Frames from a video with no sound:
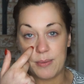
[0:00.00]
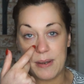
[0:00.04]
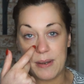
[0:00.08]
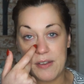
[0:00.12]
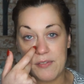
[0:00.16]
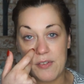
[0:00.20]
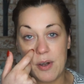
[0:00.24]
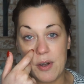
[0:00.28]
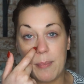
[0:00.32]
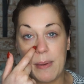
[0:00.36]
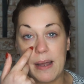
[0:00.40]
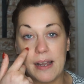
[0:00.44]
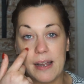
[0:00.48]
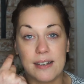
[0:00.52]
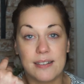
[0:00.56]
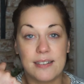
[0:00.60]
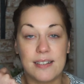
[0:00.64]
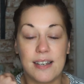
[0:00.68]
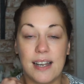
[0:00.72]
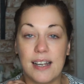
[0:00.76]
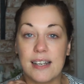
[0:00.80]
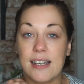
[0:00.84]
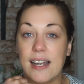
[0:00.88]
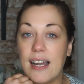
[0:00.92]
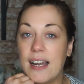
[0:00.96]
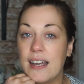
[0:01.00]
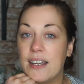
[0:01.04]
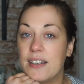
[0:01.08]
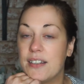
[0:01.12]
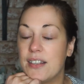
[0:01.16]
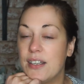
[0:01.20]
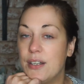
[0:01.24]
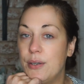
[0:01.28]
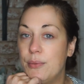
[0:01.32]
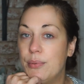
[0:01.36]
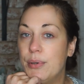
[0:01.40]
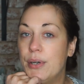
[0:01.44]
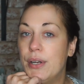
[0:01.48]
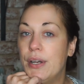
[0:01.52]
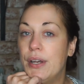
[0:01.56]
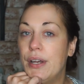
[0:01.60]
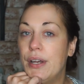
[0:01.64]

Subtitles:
when you've got bags like I do,